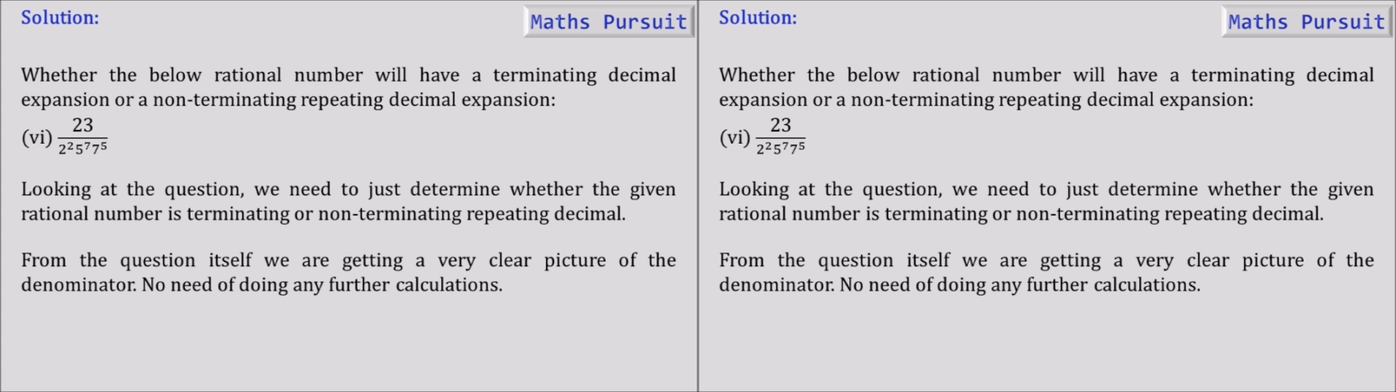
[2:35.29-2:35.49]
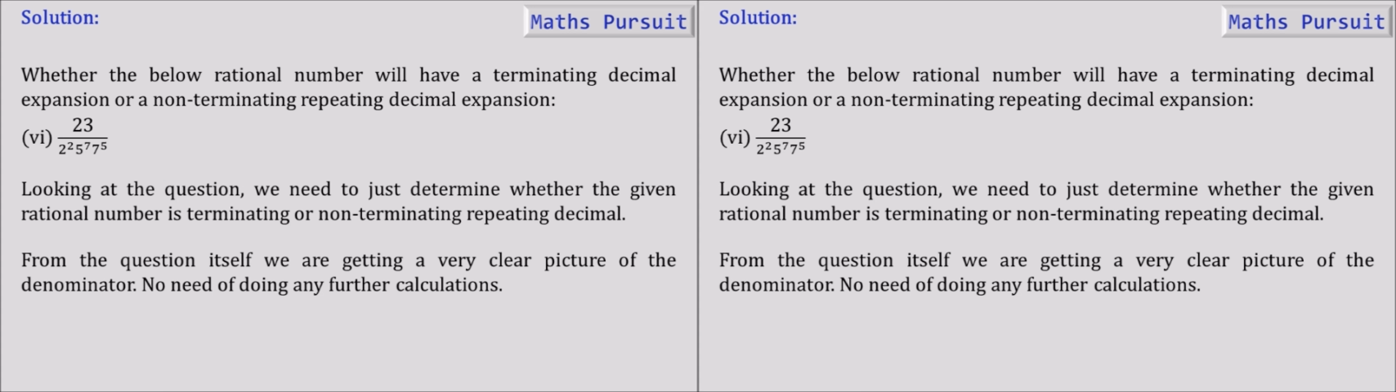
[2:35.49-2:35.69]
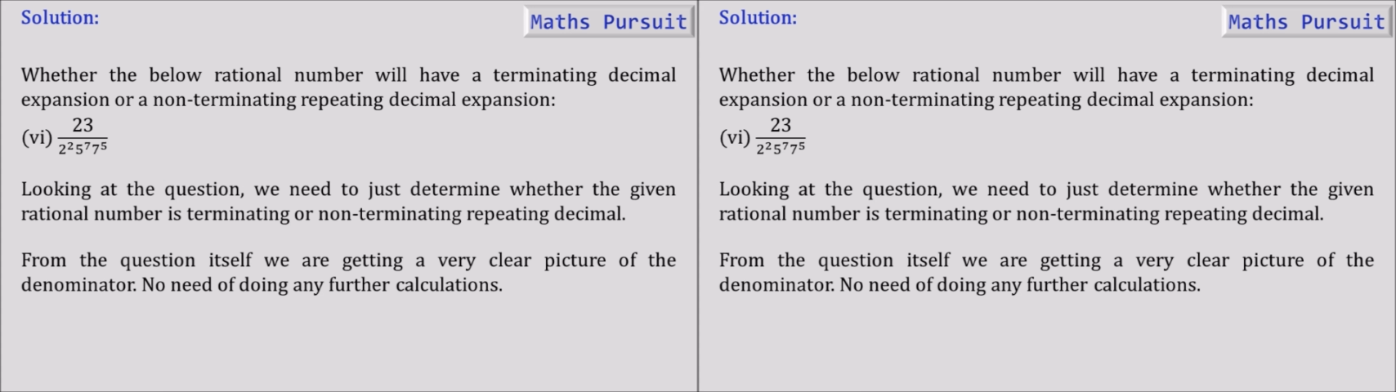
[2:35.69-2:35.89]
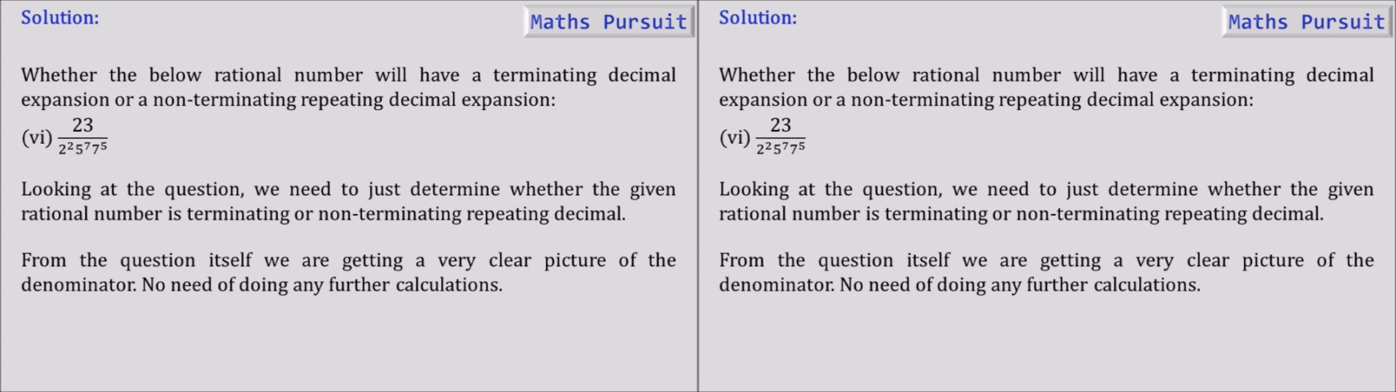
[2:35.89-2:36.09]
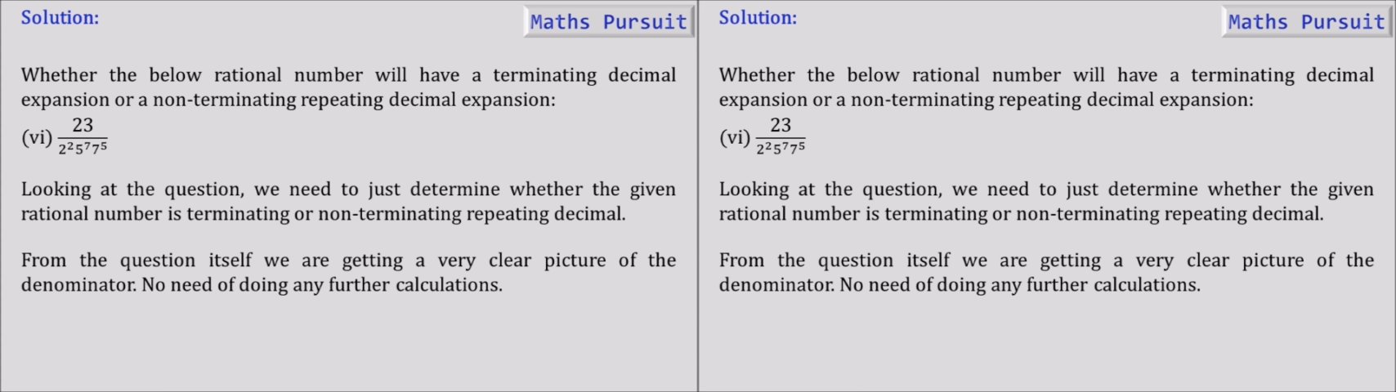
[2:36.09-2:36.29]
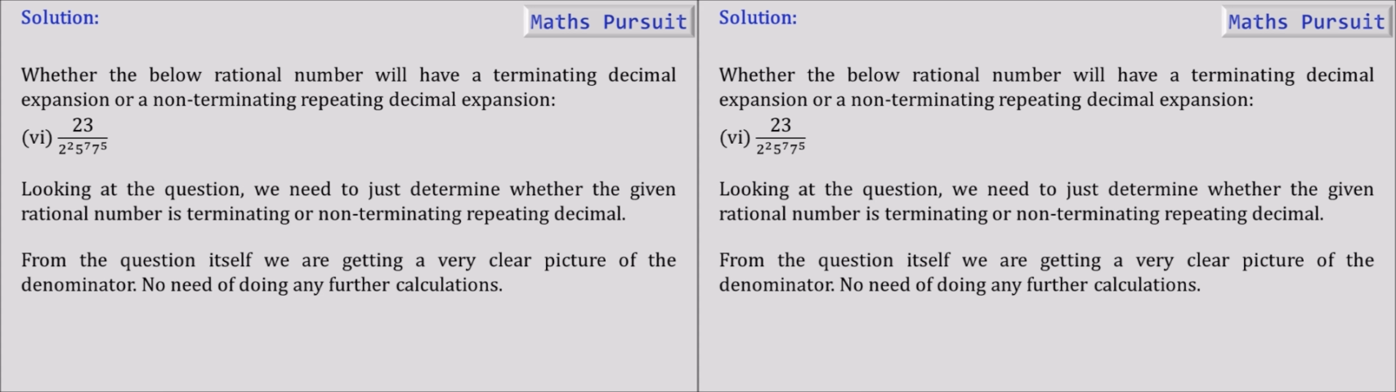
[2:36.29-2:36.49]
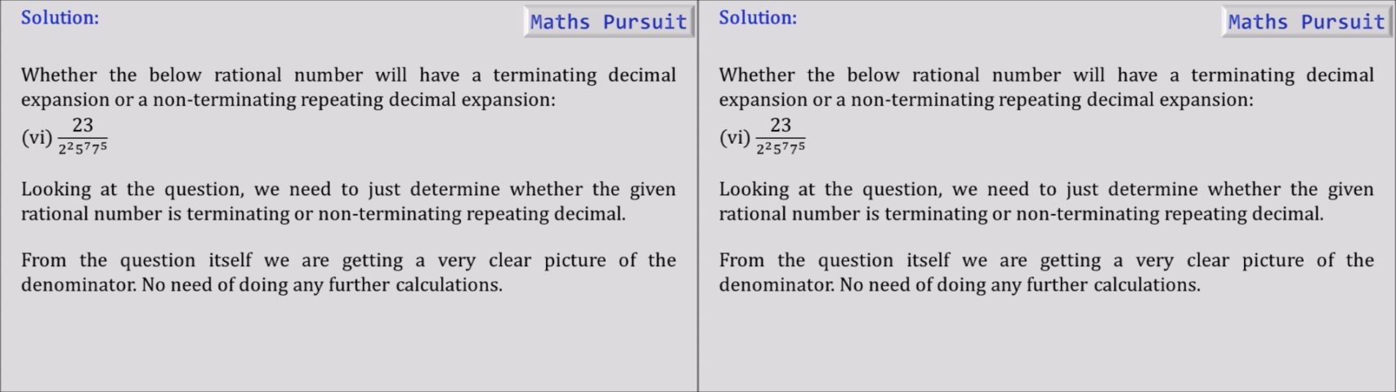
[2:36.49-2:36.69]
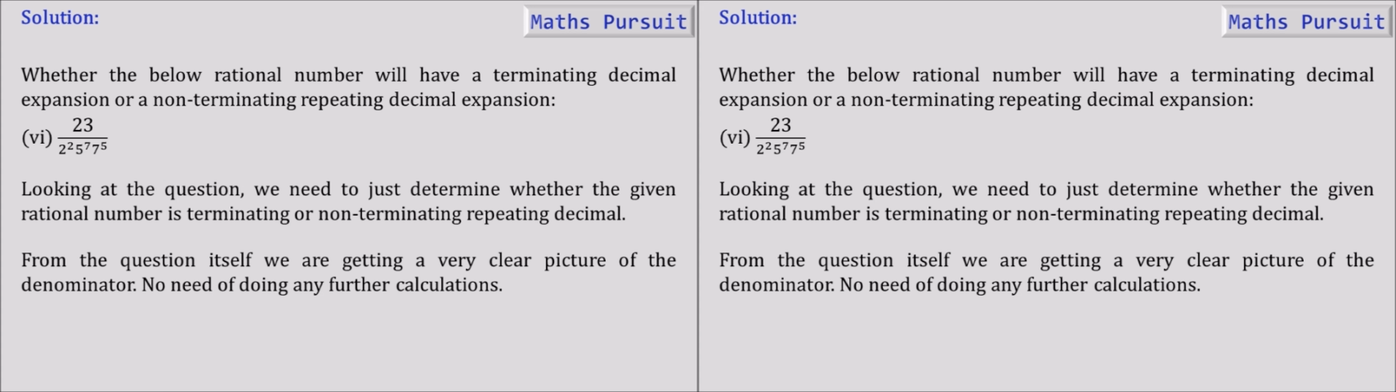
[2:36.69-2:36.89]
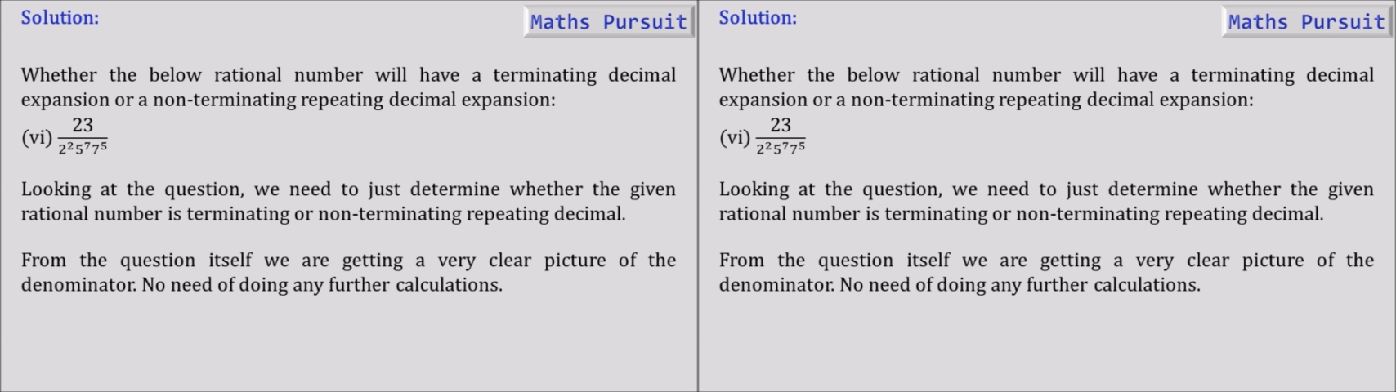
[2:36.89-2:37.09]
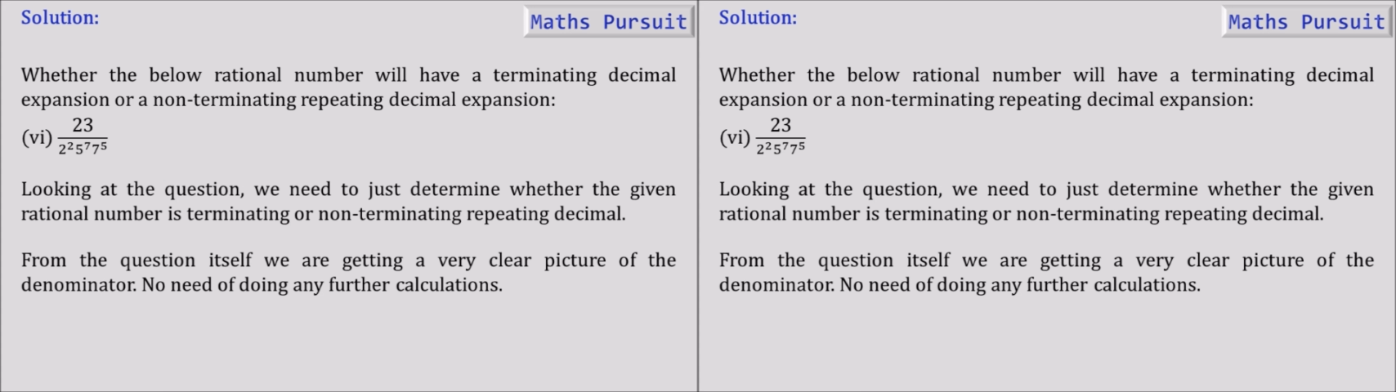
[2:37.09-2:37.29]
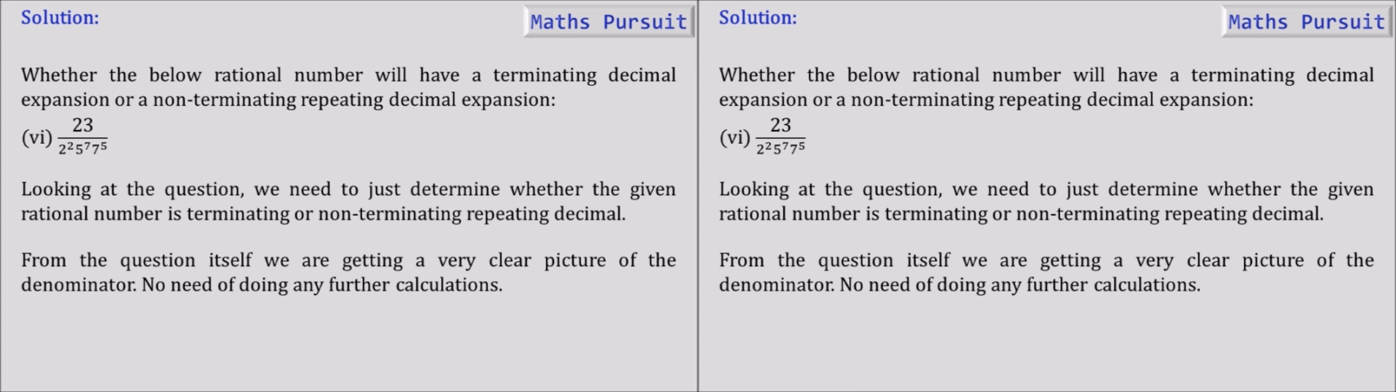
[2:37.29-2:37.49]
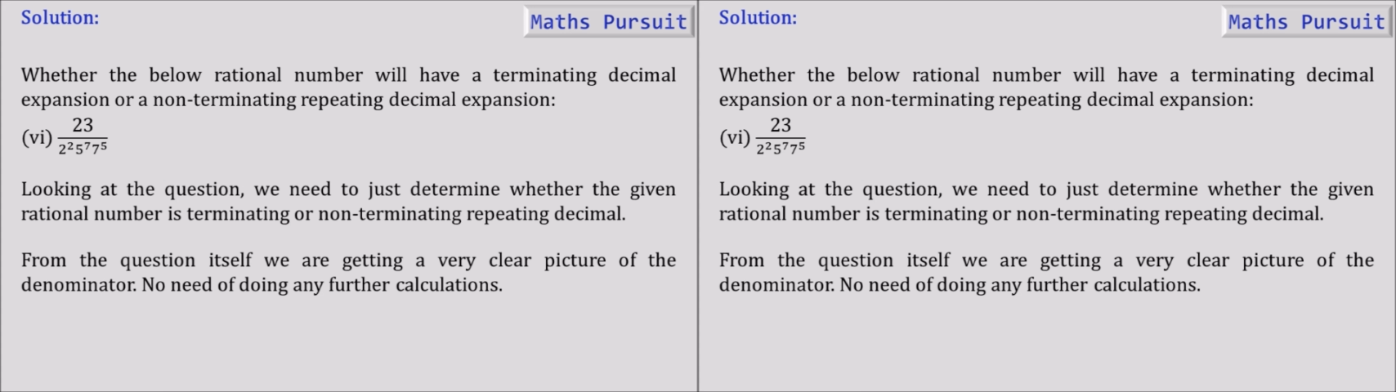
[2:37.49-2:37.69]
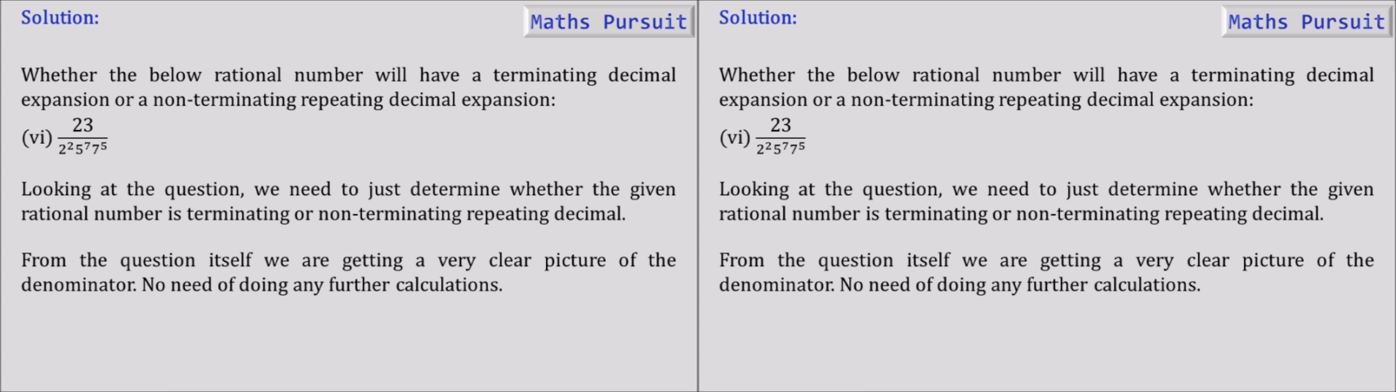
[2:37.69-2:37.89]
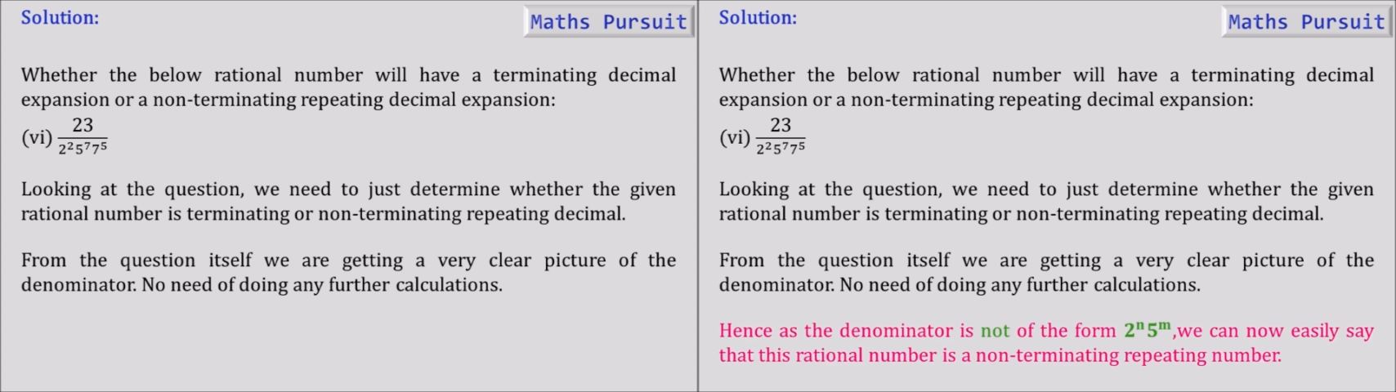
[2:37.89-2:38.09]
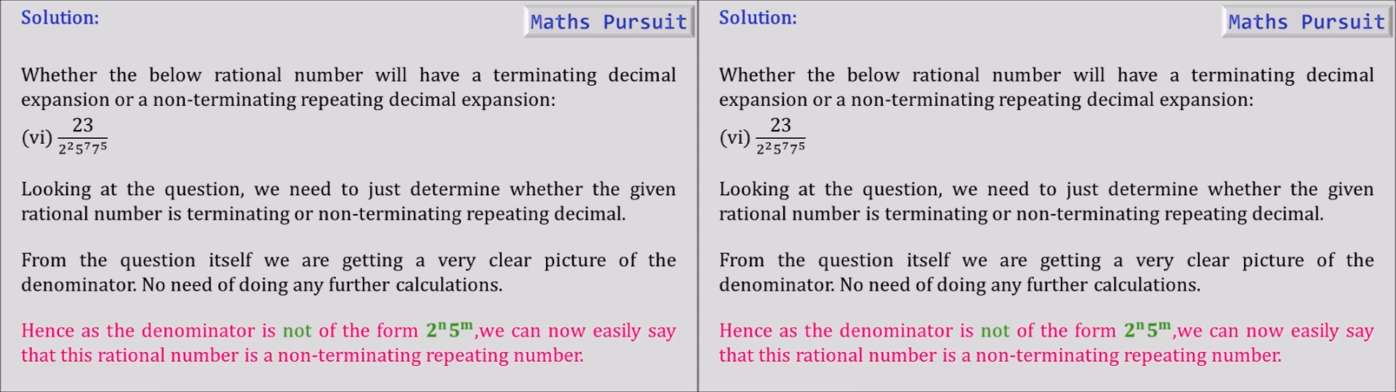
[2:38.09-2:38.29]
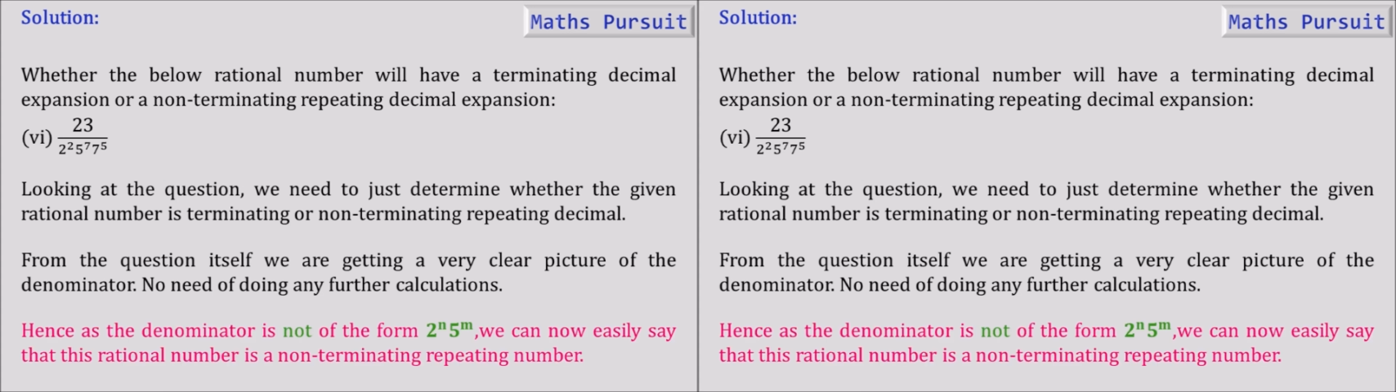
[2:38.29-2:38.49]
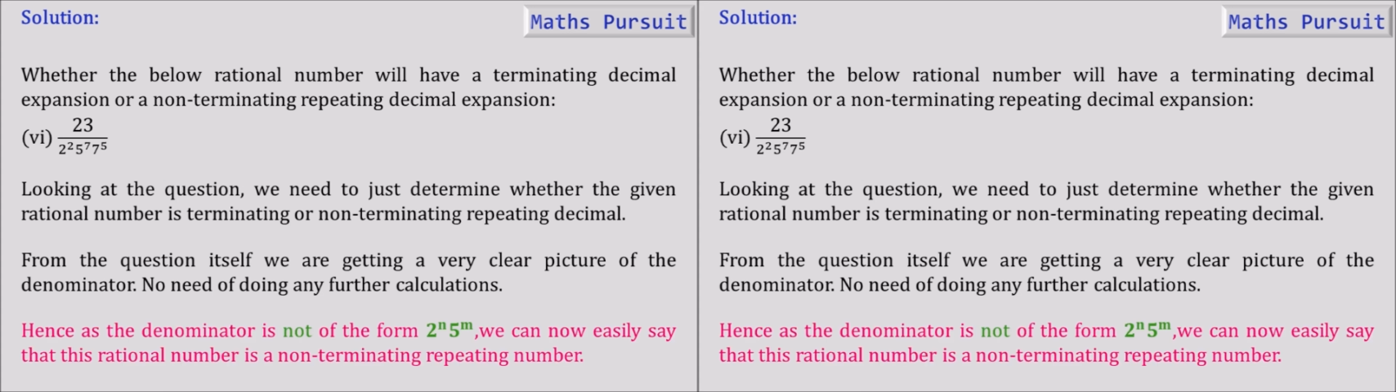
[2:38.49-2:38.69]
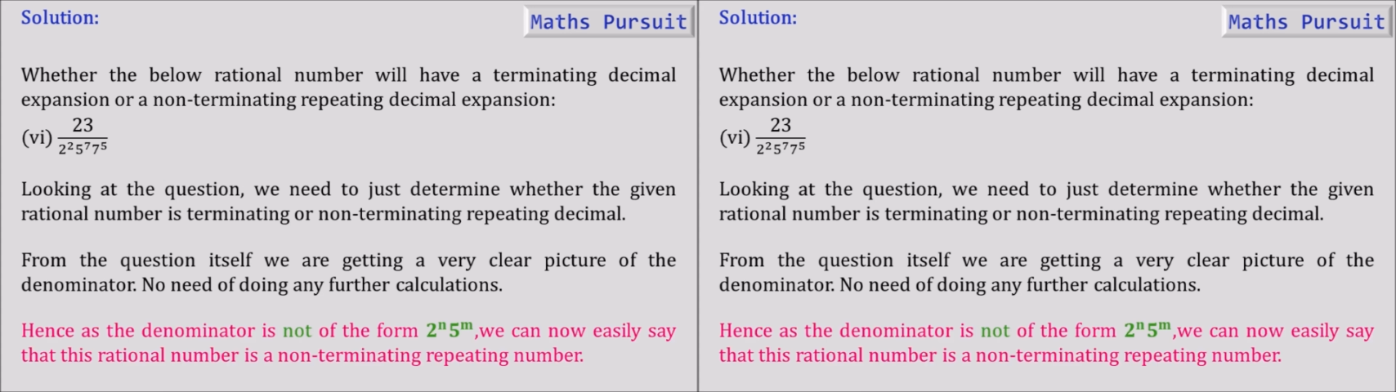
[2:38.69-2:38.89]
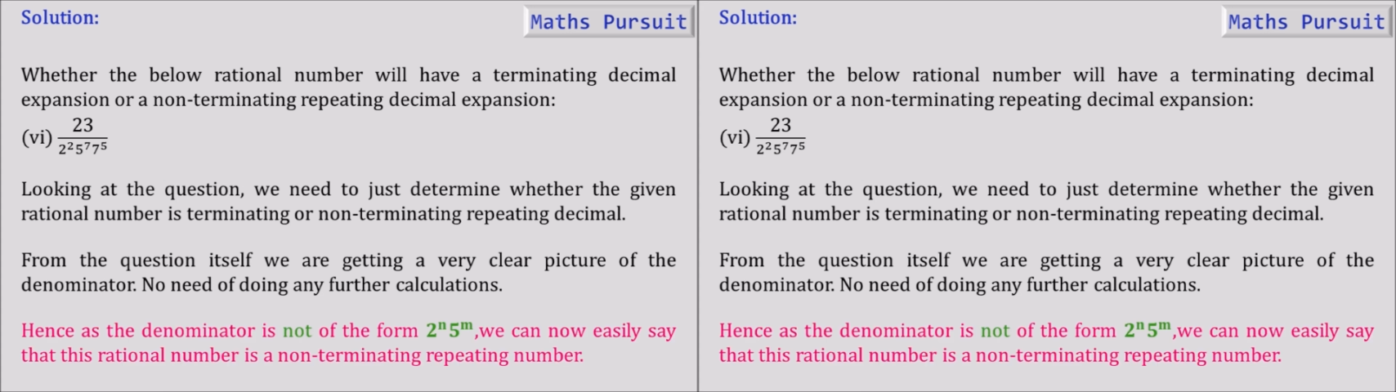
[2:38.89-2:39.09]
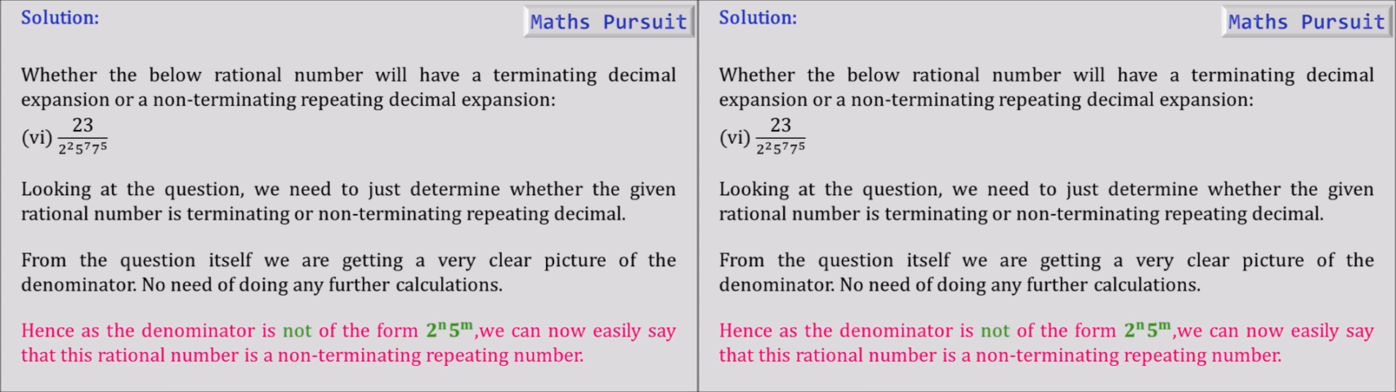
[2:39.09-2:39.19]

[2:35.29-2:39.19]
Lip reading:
(no speaker visible)